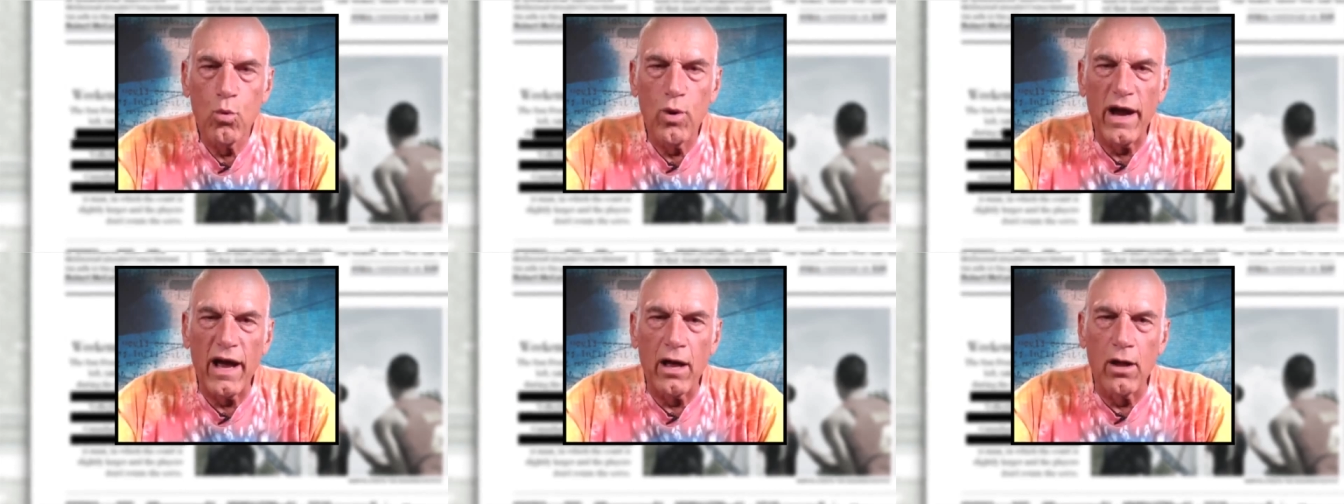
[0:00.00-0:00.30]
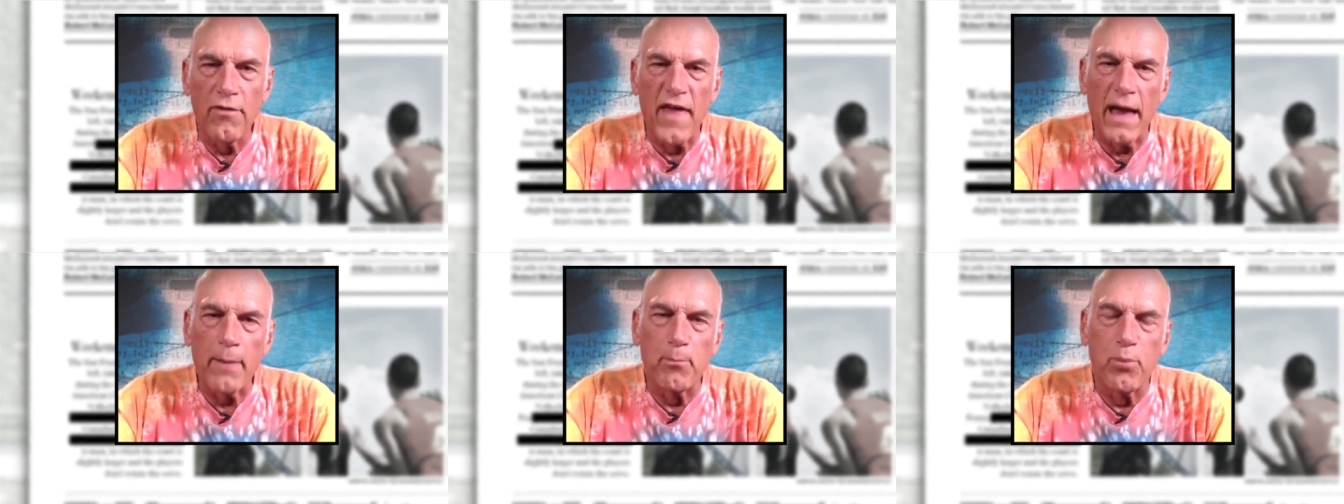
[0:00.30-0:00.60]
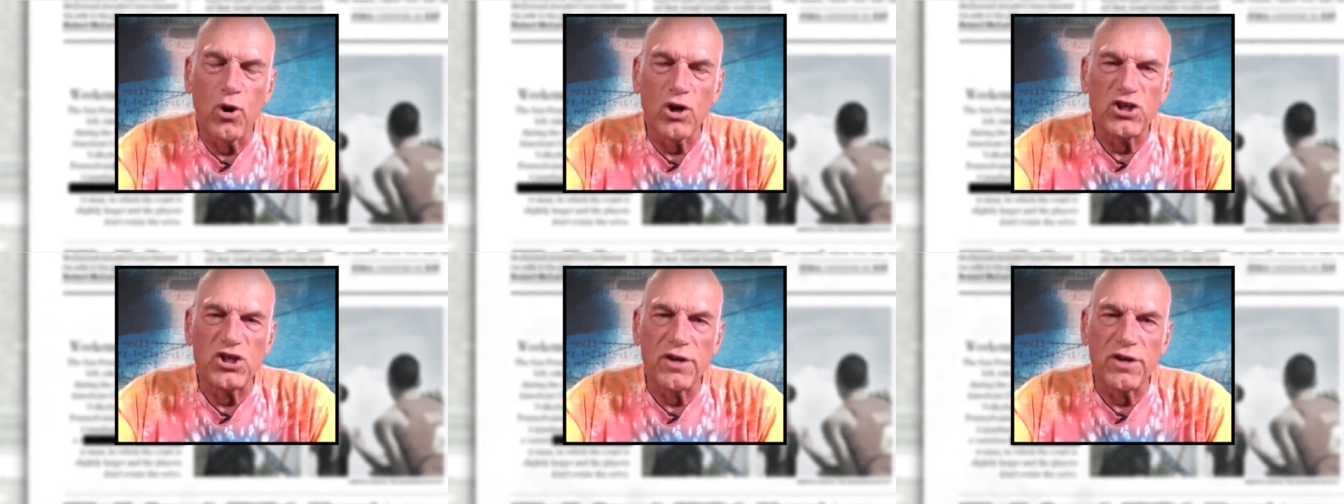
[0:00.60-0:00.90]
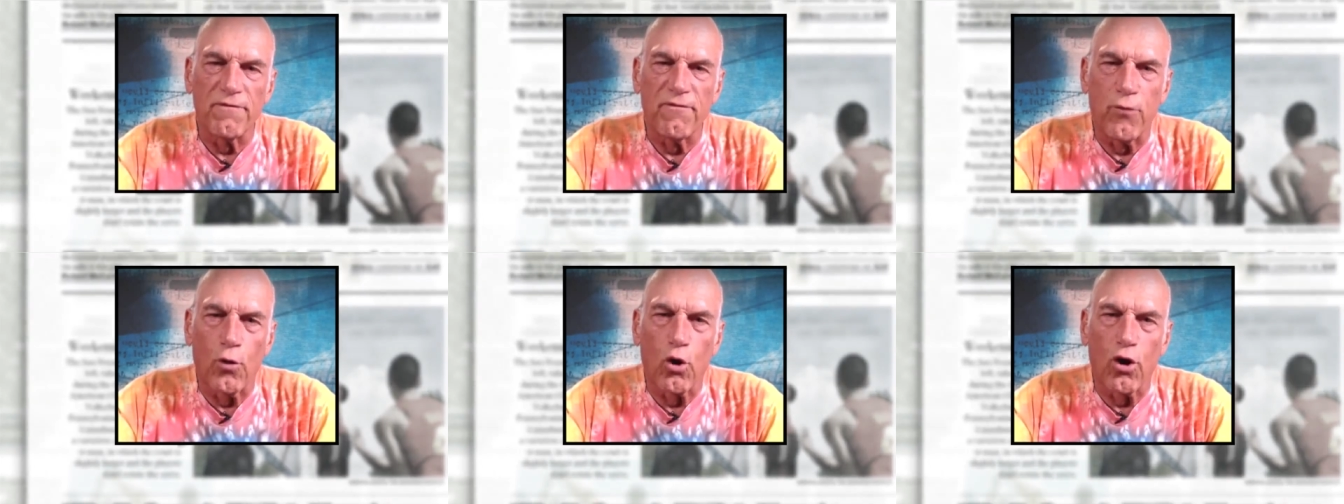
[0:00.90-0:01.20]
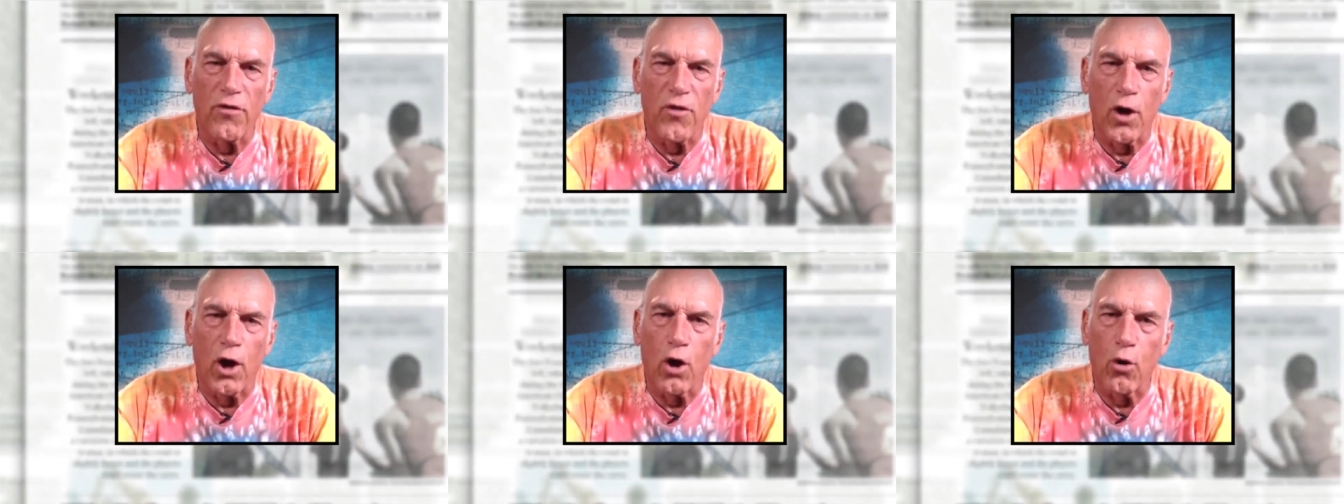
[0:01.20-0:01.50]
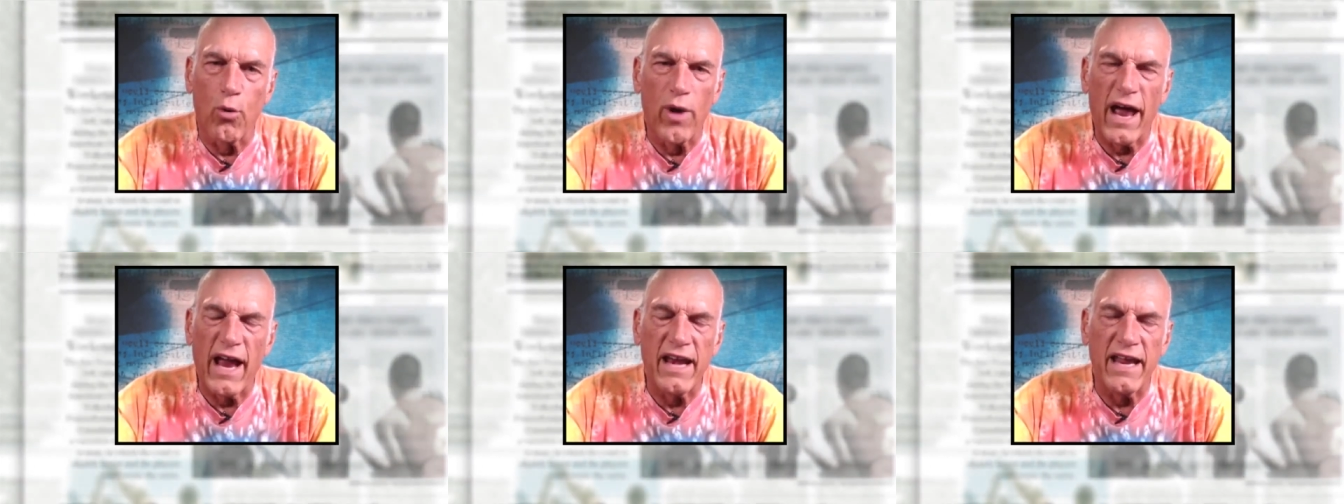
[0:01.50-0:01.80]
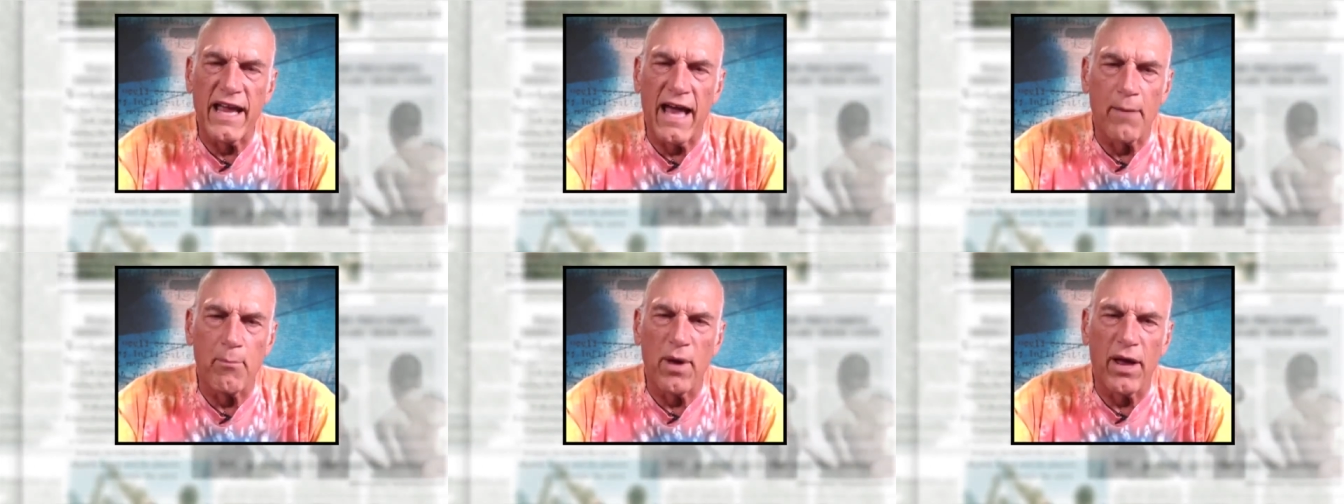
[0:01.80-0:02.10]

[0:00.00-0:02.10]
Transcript: Well, that puts you fourth already.